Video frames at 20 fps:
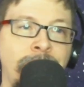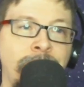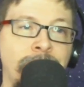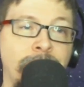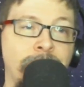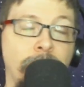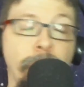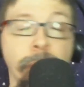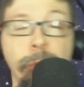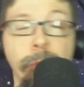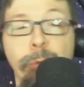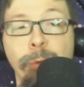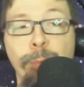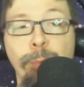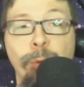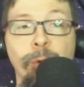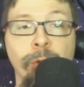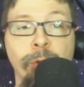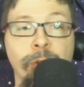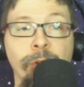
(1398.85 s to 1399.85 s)
The Hollywood
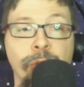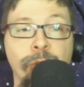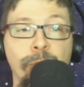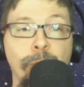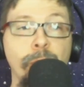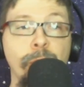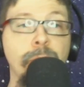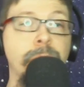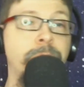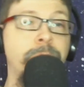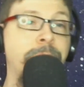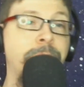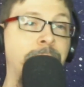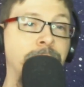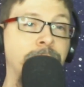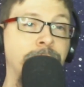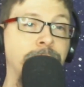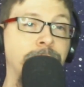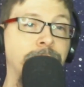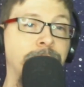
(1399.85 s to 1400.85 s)
Reporter spoke with the
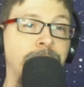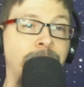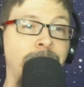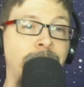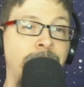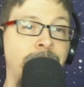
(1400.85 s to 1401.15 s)
actress